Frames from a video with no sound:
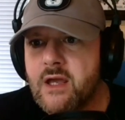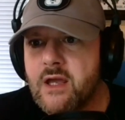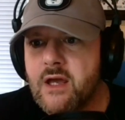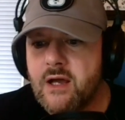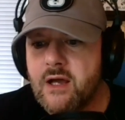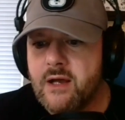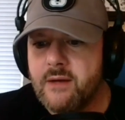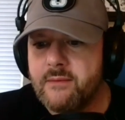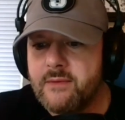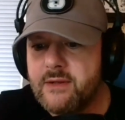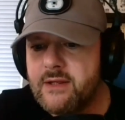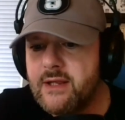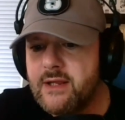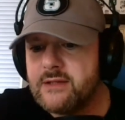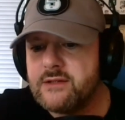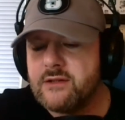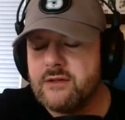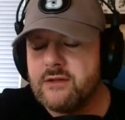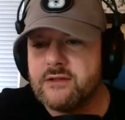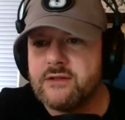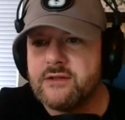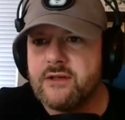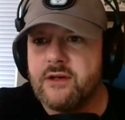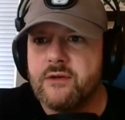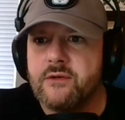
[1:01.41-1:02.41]
And that's
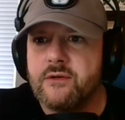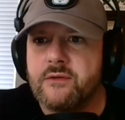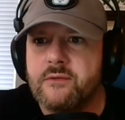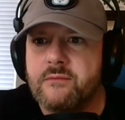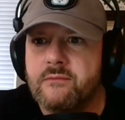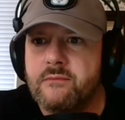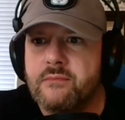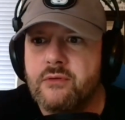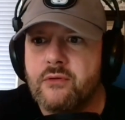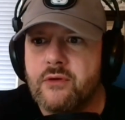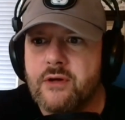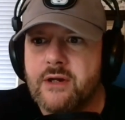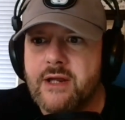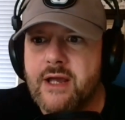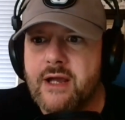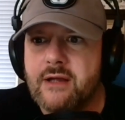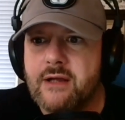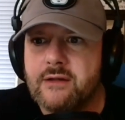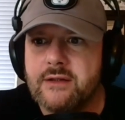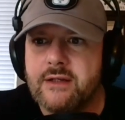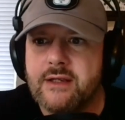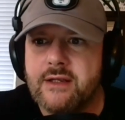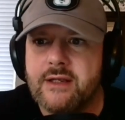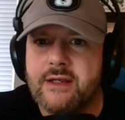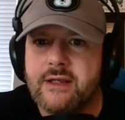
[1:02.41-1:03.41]
also borne
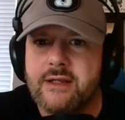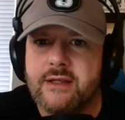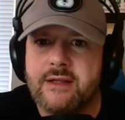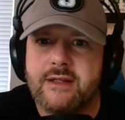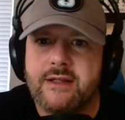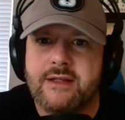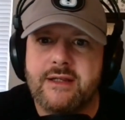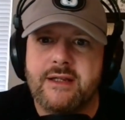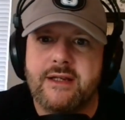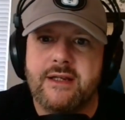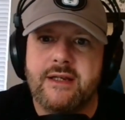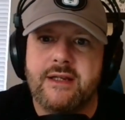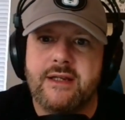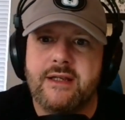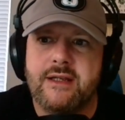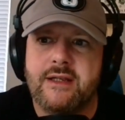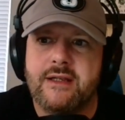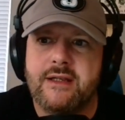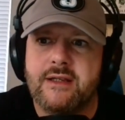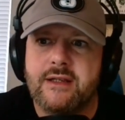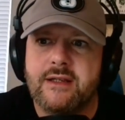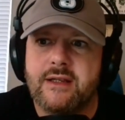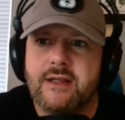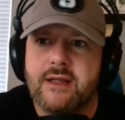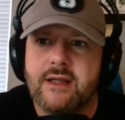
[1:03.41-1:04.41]
out in
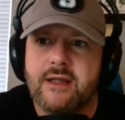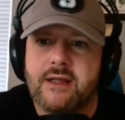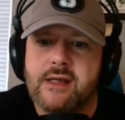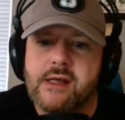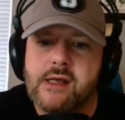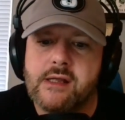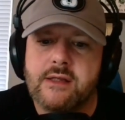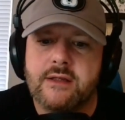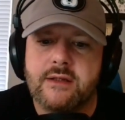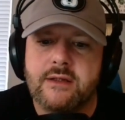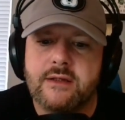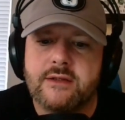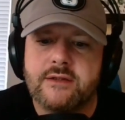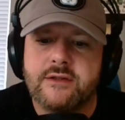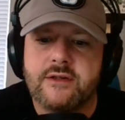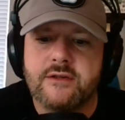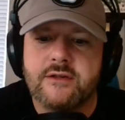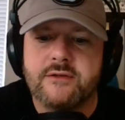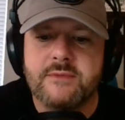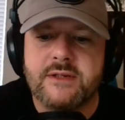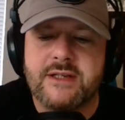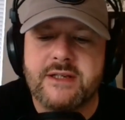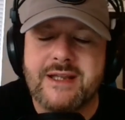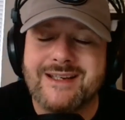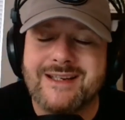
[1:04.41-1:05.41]
the
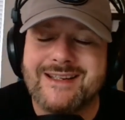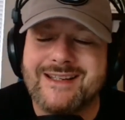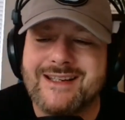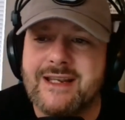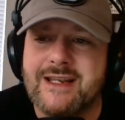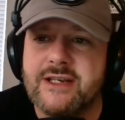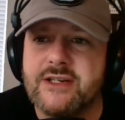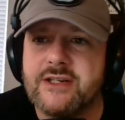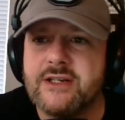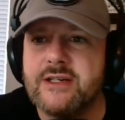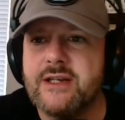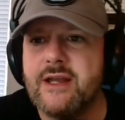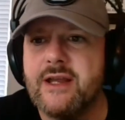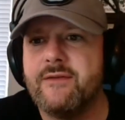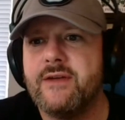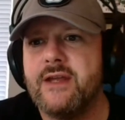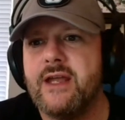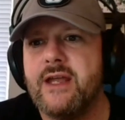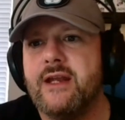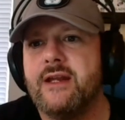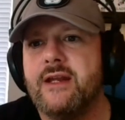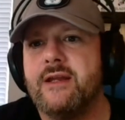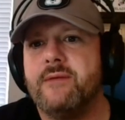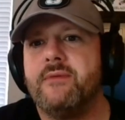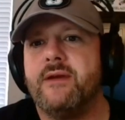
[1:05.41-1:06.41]
Destination
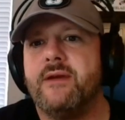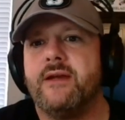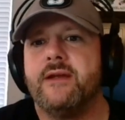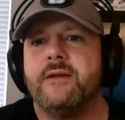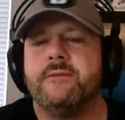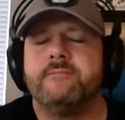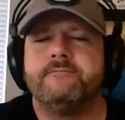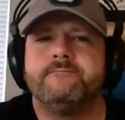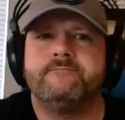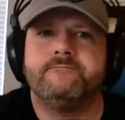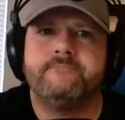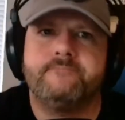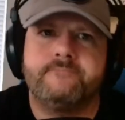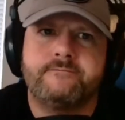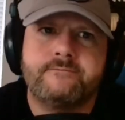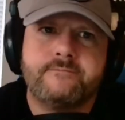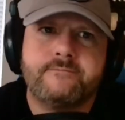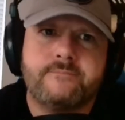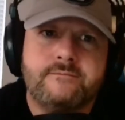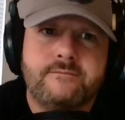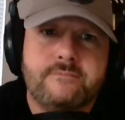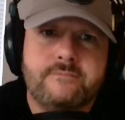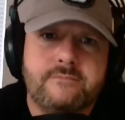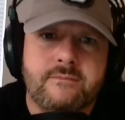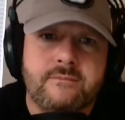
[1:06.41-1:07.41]
Devy ADP.
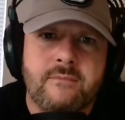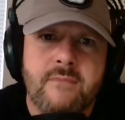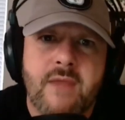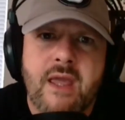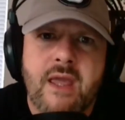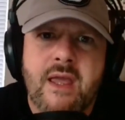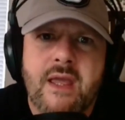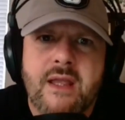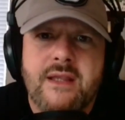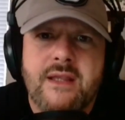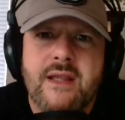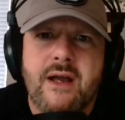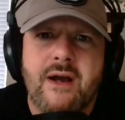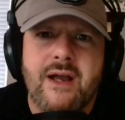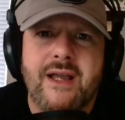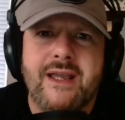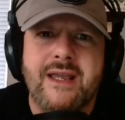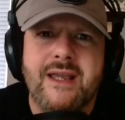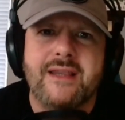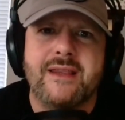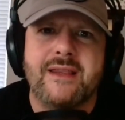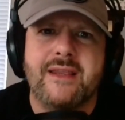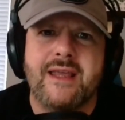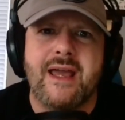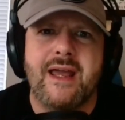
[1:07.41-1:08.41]
Now, I
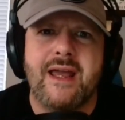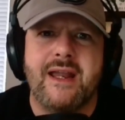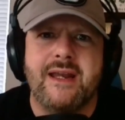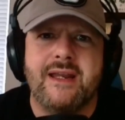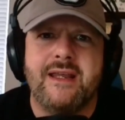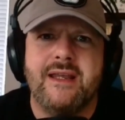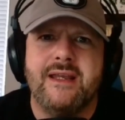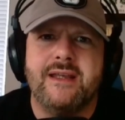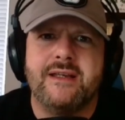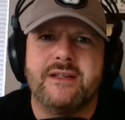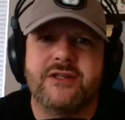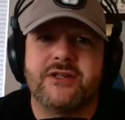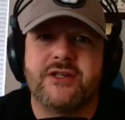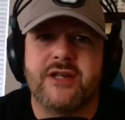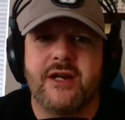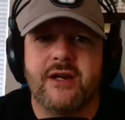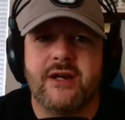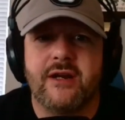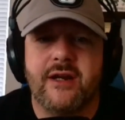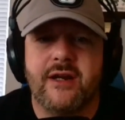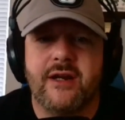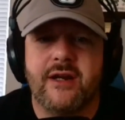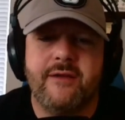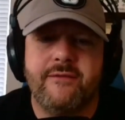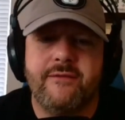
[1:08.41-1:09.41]
get that he is
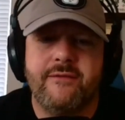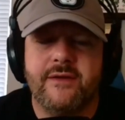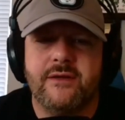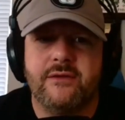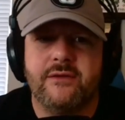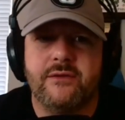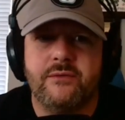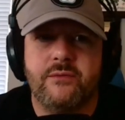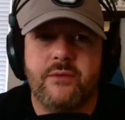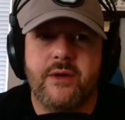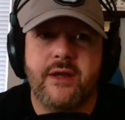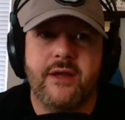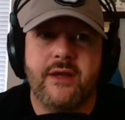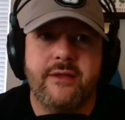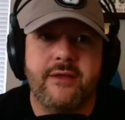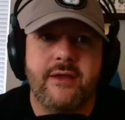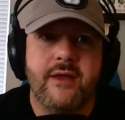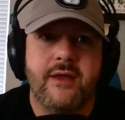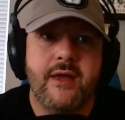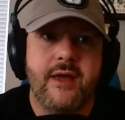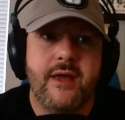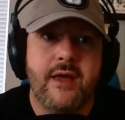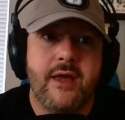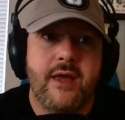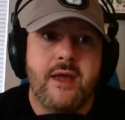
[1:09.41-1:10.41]
sharing a field with
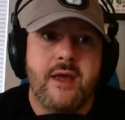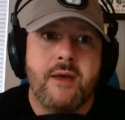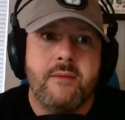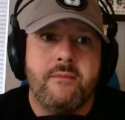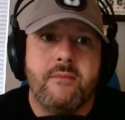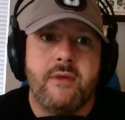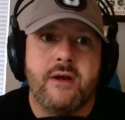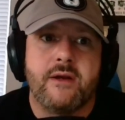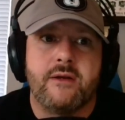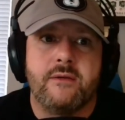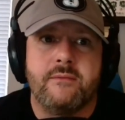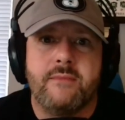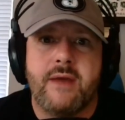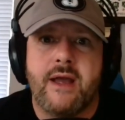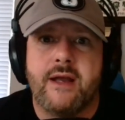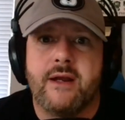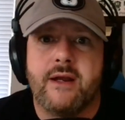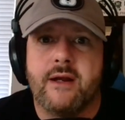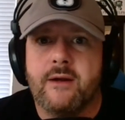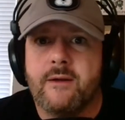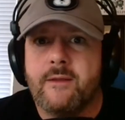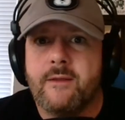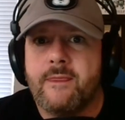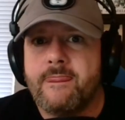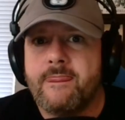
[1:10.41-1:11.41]
Michael
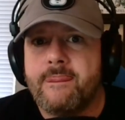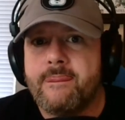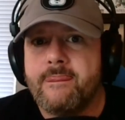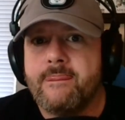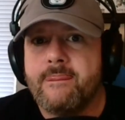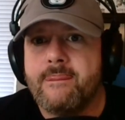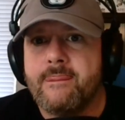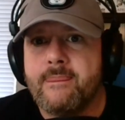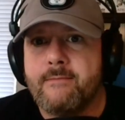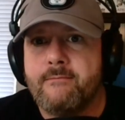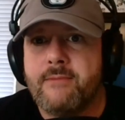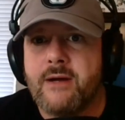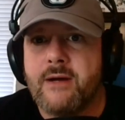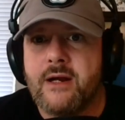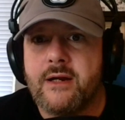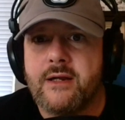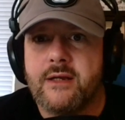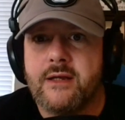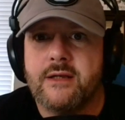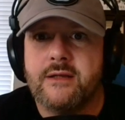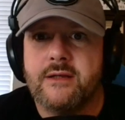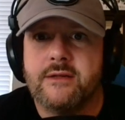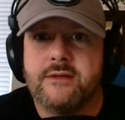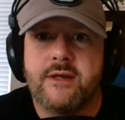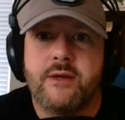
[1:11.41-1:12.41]
Mayer.
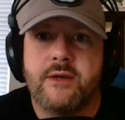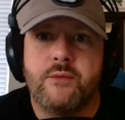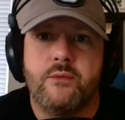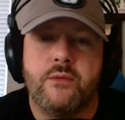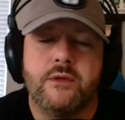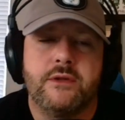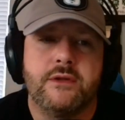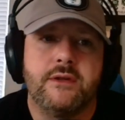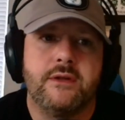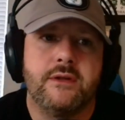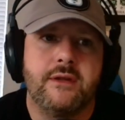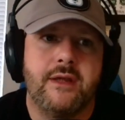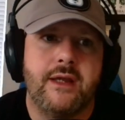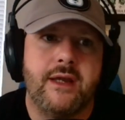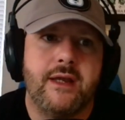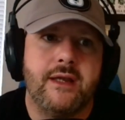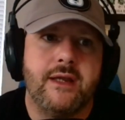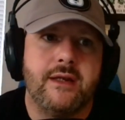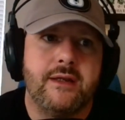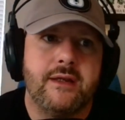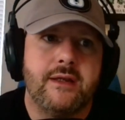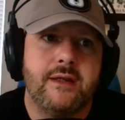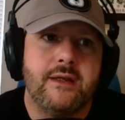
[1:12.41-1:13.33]
Body is a wonderland.